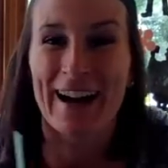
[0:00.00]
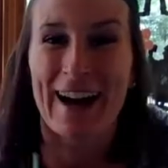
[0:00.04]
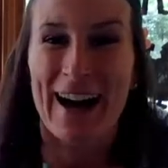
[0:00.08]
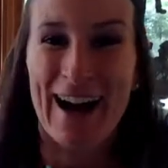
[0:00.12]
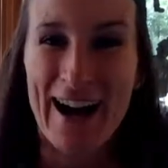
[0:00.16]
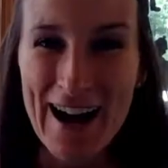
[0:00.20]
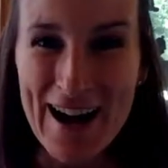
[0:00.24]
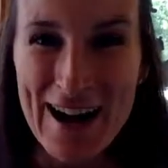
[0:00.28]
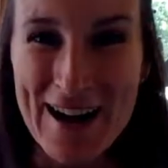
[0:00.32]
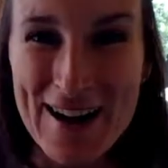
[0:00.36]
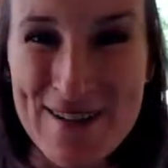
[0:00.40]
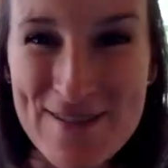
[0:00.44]

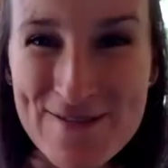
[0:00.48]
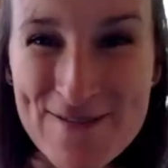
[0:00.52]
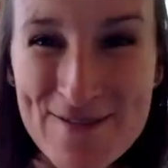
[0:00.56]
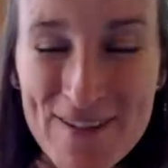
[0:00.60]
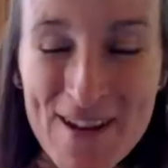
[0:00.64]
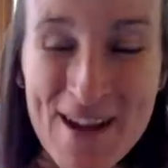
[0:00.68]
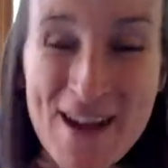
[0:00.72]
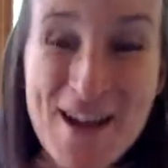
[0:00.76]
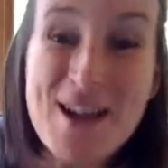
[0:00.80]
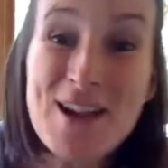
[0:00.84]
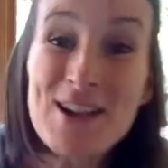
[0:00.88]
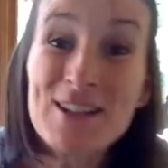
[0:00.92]
off!
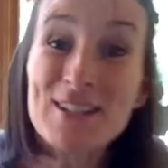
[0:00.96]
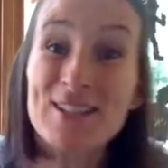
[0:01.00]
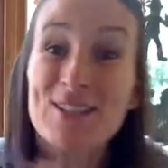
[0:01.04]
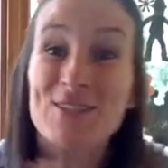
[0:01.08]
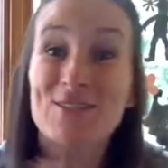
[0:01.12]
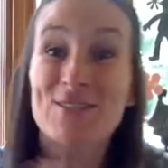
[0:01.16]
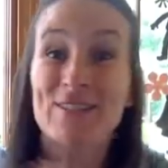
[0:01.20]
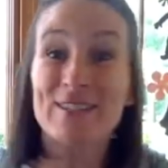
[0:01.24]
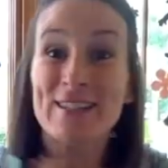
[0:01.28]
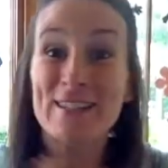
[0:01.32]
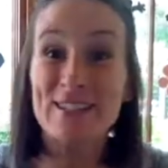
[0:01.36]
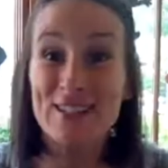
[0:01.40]
So
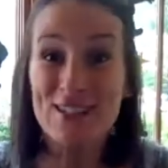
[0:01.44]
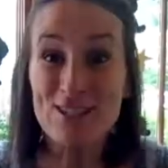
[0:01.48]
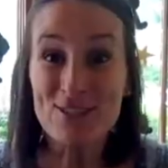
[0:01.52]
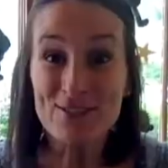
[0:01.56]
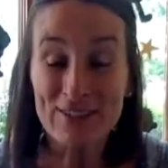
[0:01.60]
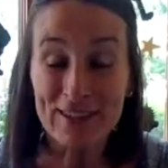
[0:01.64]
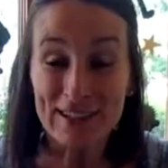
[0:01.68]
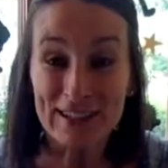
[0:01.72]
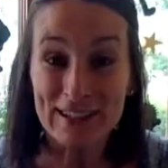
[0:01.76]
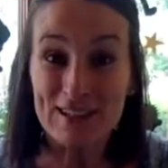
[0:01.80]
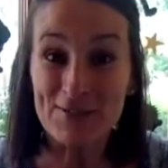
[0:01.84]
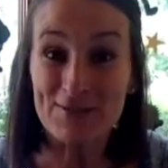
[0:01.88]
these are
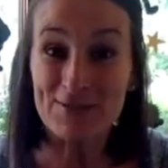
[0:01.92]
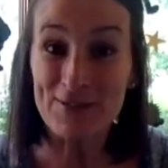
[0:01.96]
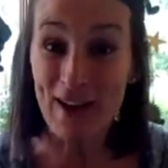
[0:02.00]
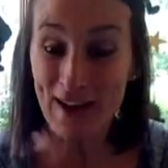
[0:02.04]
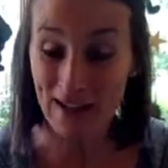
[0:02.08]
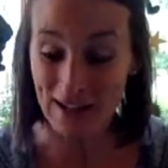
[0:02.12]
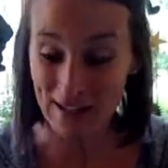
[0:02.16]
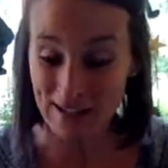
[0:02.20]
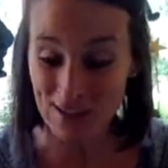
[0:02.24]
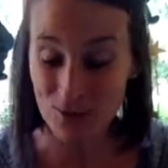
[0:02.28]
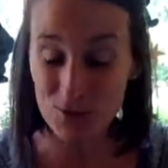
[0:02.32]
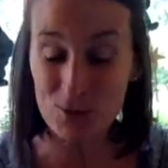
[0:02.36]
really fun
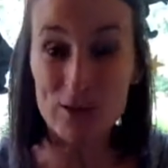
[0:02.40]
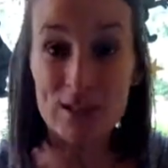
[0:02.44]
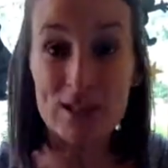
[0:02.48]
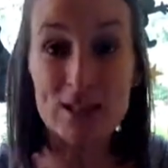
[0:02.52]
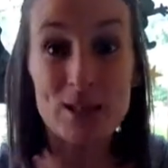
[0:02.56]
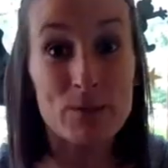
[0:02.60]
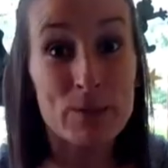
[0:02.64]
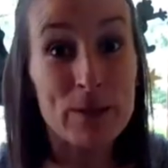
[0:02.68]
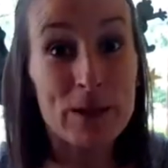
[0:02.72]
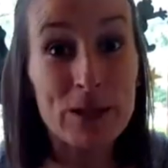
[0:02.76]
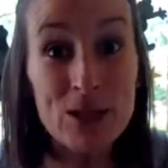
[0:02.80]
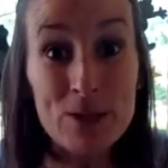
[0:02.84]
and to
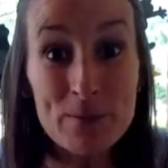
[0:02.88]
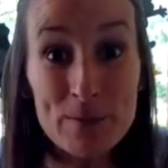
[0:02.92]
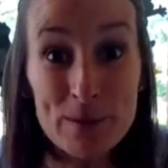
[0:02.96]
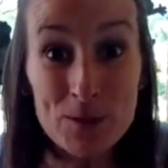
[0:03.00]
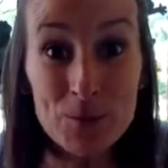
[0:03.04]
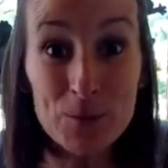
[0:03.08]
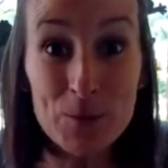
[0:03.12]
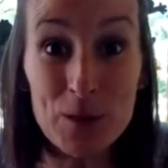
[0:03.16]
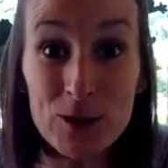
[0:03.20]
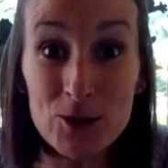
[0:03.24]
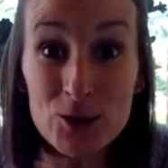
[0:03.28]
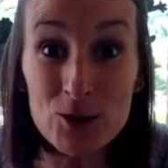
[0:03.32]
experiment
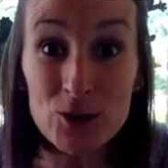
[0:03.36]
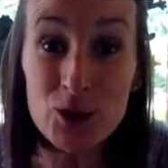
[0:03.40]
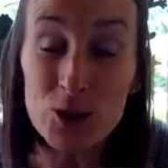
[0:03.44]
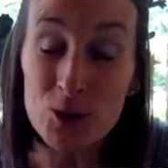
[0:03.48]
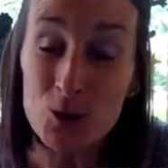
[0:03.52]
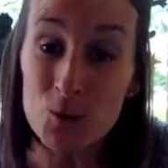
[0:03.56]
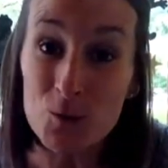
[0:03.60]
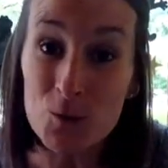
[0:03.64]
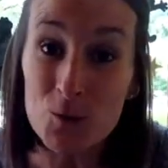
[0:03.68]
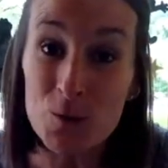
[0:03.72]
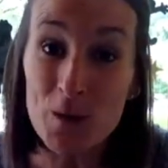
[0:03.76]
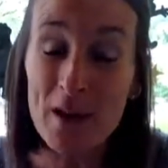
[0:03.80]
with
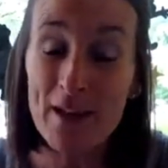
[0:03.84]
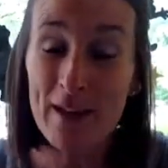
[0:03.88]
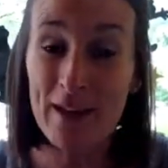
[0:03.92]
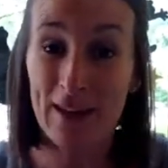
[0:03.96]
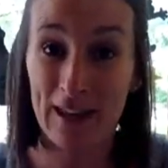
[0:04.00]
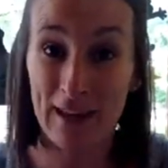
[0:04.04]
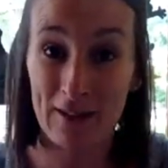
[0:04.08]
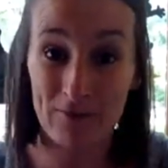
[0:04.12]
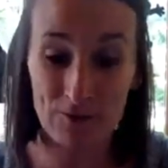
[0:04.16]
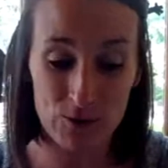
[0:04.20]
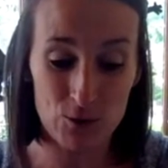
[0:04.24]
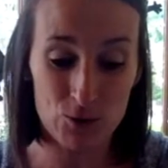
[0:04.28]
too.
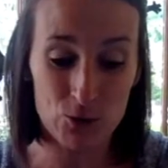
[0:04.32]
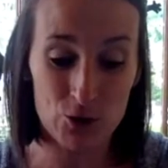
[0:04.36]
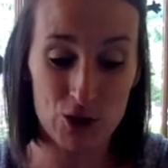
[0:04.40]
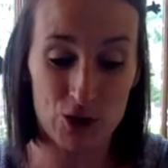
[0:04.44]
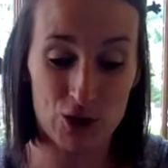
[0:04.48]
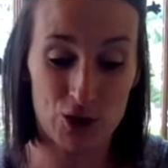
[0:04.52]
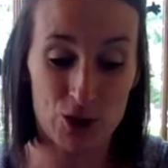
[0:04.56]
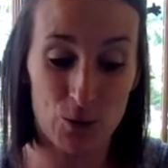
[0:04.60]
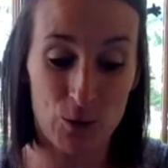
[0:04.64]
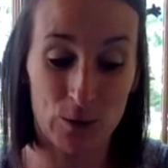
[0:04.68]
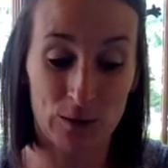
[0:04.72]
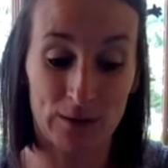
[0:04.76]
If you just
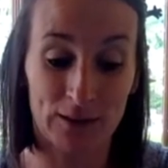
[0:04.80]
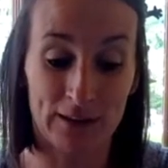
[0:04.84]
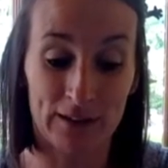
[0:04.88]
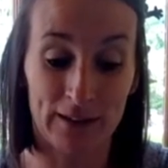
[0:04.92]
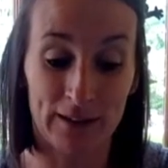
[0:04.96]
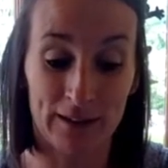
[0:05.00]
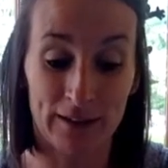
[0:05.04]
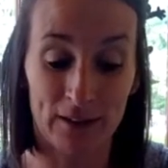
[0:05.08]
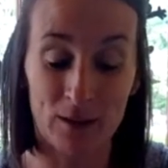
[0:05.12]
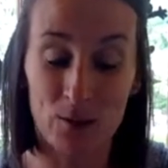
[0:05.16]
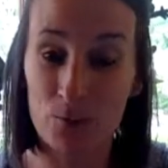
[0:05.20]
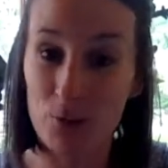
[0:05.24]
do a
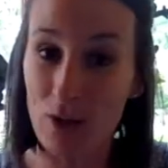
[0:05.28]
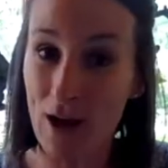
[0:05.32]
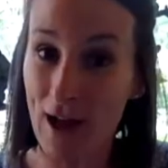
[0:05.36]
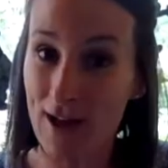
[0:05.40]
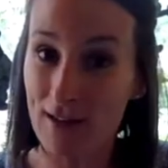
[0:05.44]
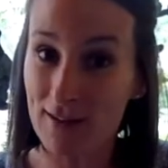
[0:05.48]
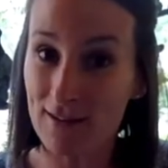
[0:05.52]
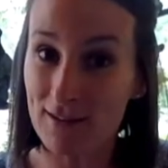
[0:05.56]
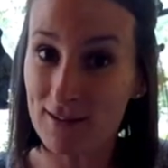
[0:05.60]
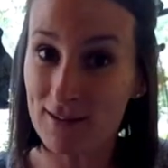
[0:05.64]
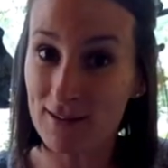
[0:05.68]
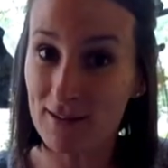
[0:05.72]
little breath,
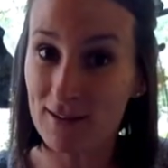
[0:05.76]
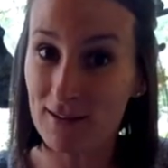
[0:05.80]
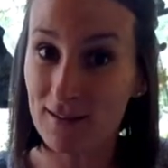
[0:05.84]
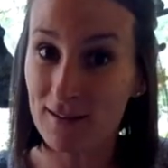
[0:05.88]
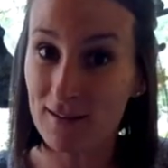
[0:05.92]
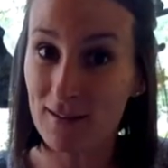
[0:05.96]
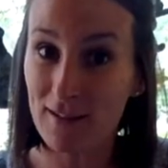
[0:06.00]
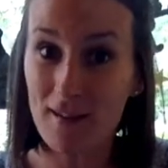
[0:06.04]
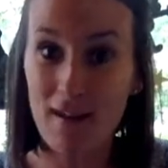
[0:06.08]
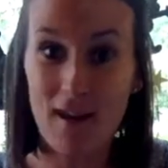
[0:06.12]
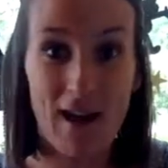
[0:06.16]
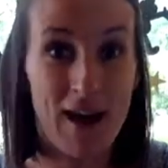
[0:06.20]

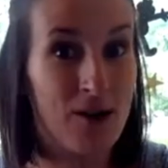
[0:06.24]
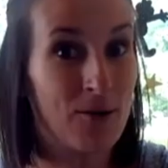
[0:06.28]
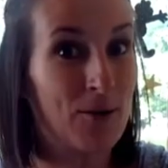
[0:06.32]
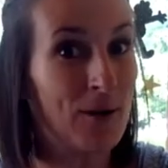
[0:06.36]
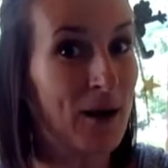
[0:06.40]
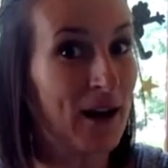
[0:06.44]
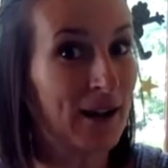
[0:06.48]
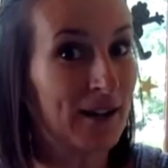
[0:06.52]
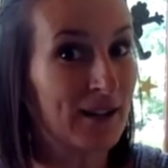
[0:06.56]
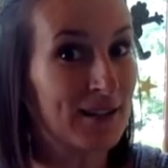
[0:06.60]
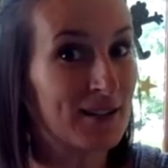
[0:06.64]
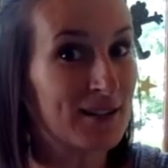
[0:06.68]
how
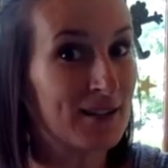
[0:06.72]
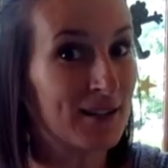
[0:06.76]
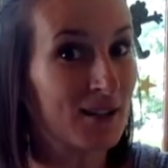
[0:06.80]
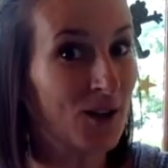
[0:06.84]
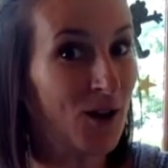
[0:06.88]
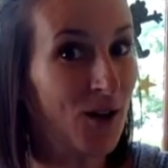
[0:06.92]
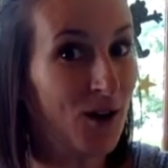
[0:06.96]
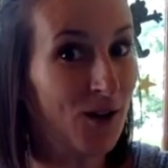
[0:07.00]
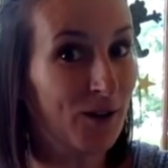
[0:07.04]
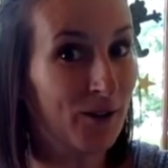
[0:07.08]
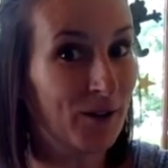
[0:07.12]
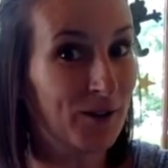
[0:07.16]
high does it go?